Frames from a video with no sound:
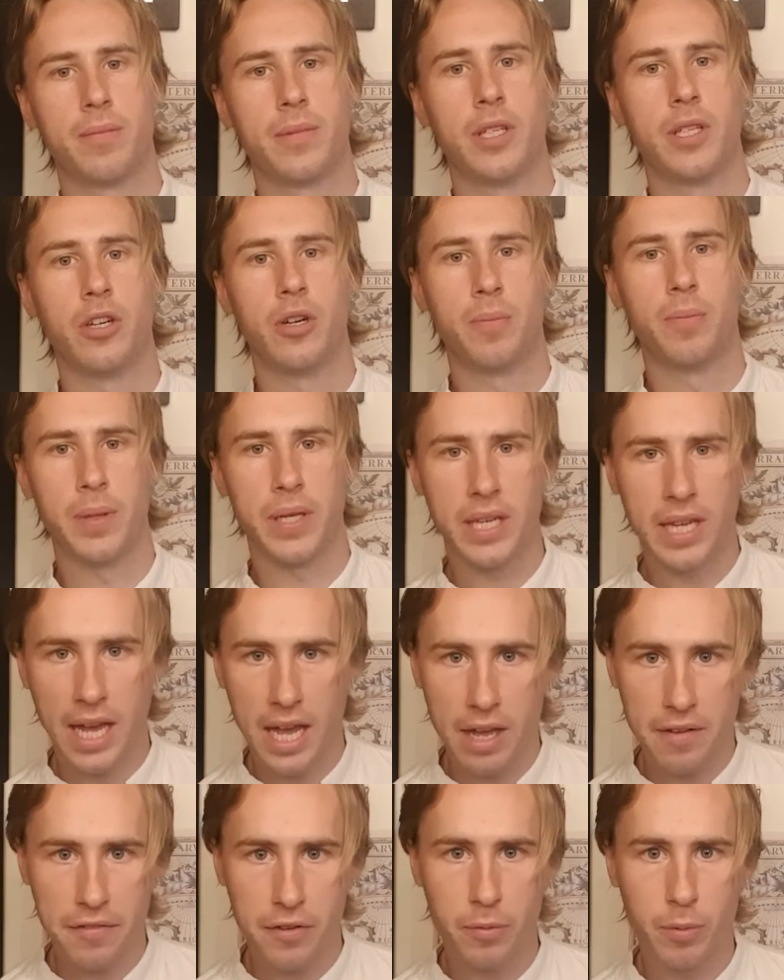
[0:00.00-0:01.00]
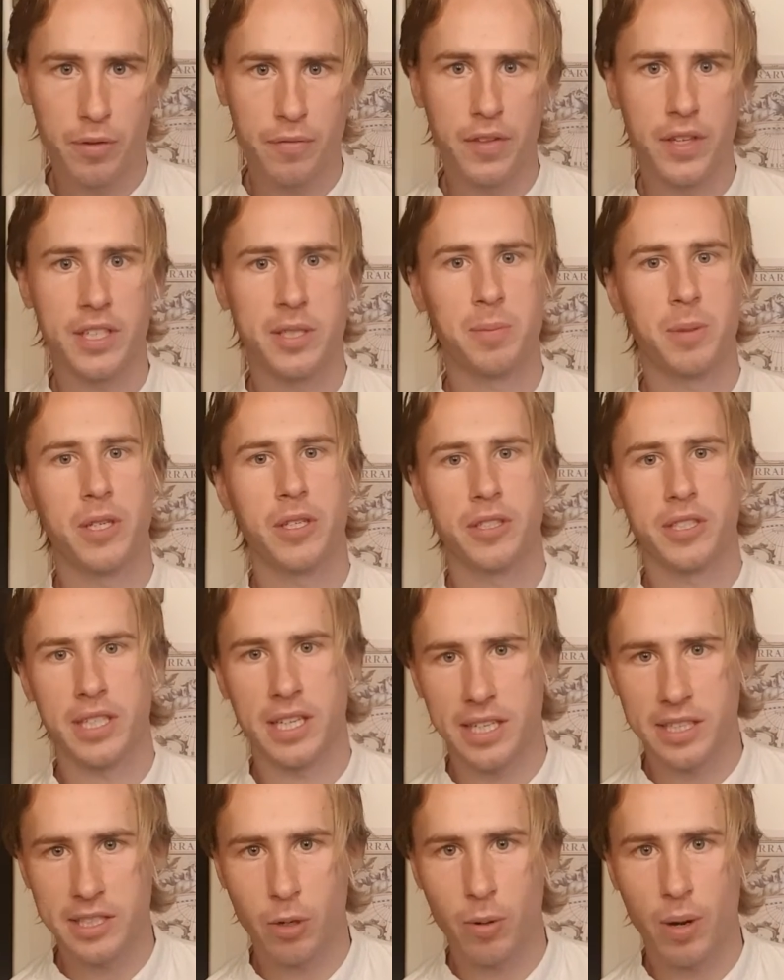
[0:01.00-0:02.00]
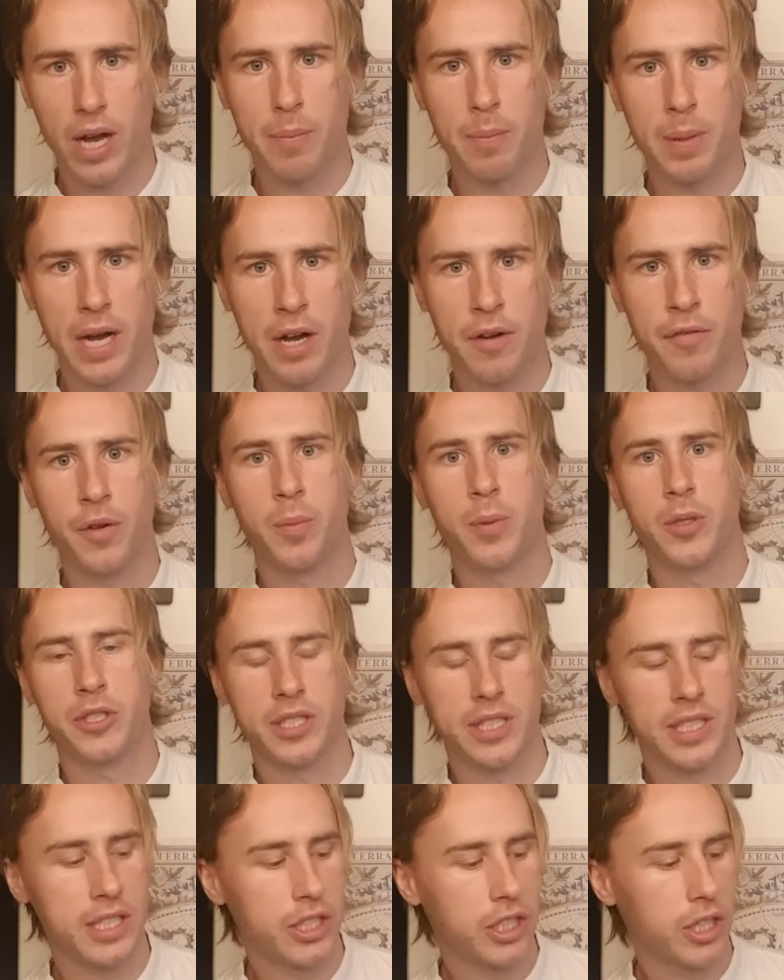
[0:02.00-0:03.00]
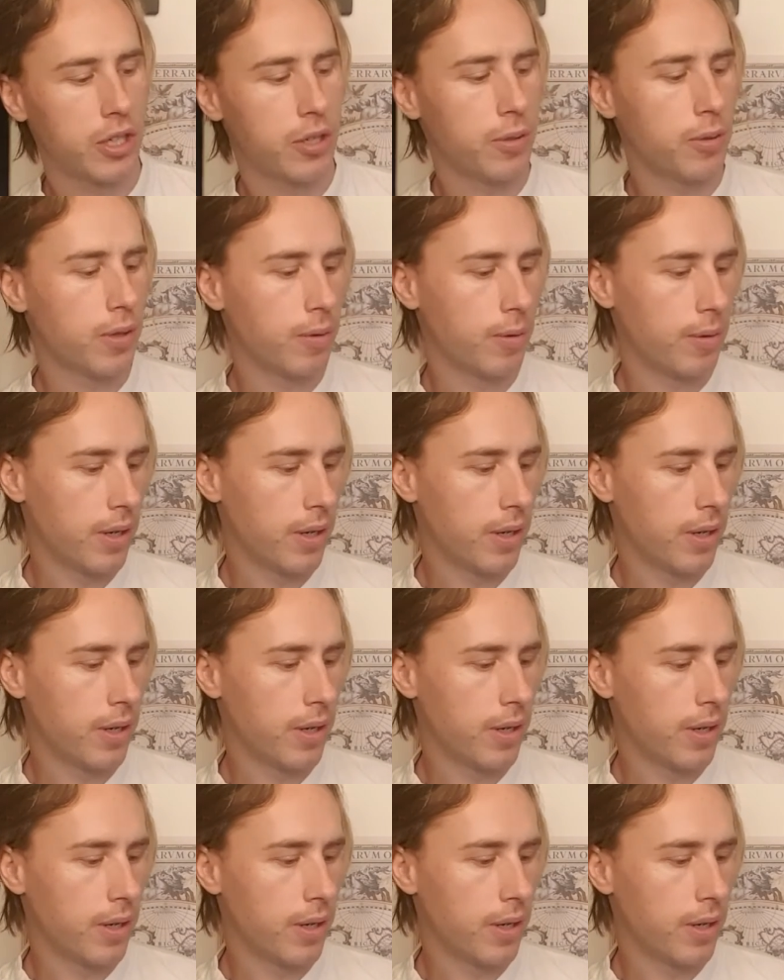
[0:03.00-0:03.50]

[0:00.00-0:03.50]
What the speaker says: You know, be careful with this because it is quite a powerful procedure.